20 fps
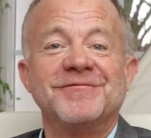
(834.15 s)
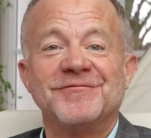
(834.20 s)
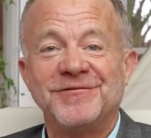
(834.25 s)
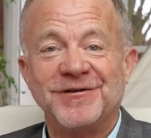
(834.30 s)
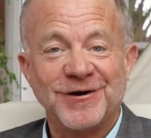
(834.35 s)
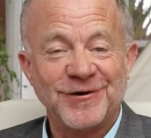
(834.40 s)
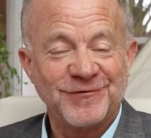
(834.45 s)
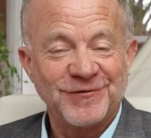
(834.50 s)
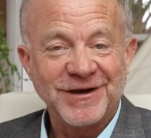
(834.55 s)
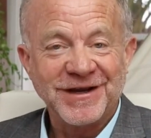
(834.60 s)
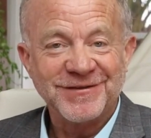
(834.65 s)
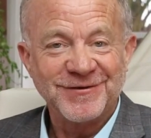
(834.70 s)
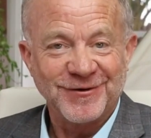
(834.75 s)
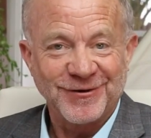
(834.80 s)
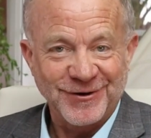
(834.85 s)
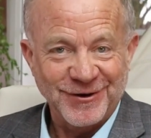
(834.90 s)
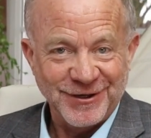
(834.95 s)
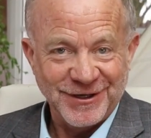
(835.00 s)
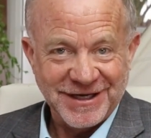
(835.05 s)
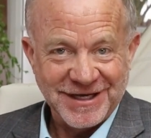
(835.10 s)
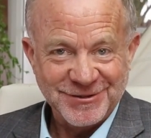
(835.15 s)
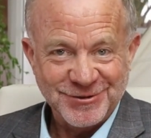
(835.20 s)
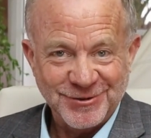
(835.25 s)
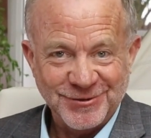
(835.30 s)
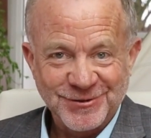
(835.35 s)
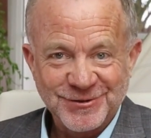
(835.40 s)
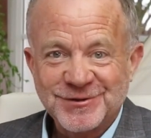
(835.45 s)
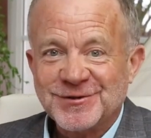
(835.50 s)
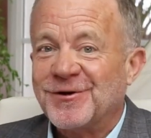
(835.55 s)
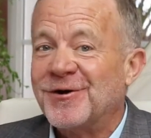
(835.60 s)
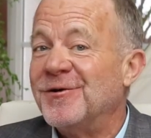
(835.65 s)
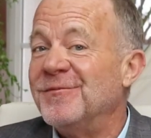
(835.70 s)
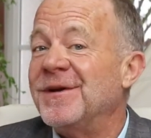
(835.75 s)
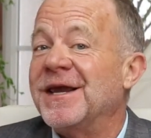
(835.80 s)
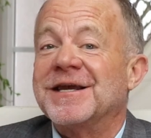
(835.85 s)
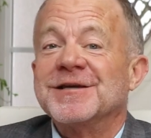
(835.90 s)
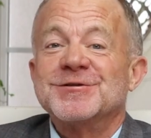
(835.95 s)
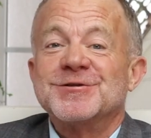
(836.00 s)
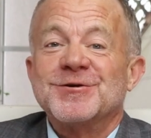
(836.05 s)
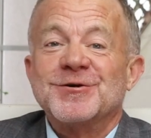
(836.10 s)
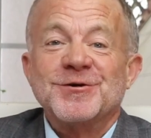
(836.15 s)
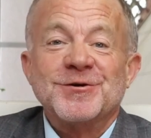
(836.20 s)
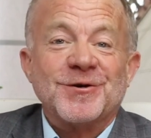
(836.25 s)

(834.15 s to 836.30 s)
verifying their credentials, or making sure